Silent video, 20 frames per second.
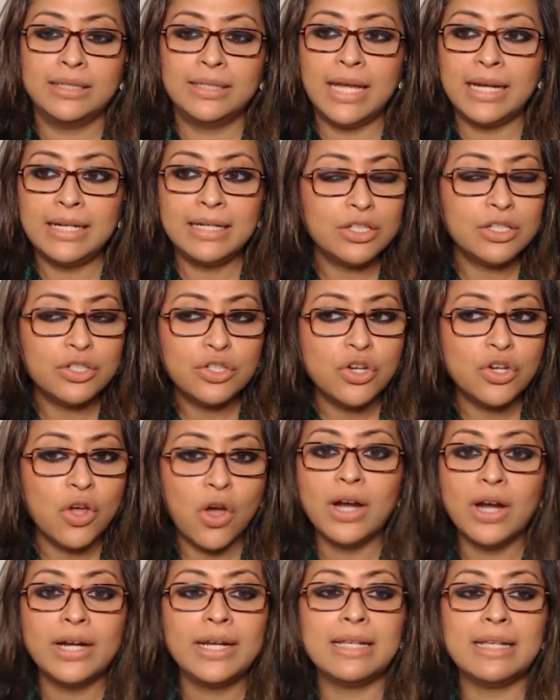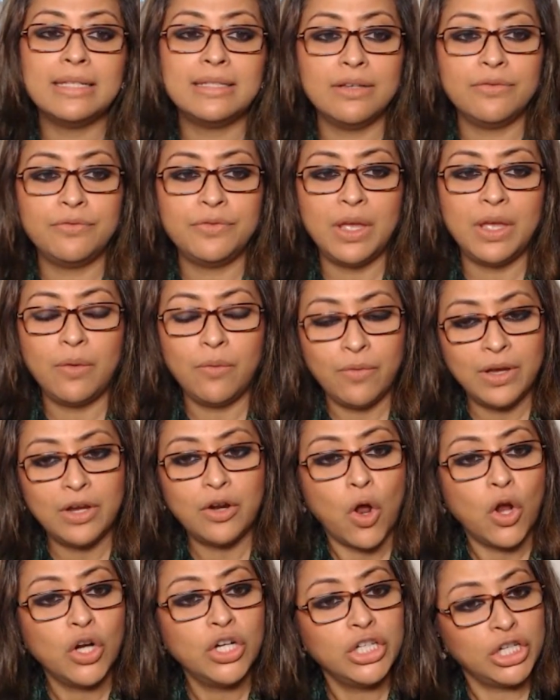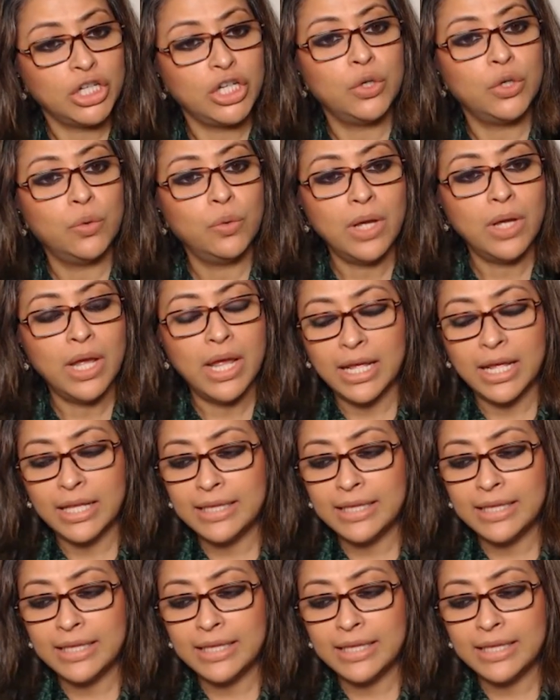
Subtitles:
that it is not as if they were on cue.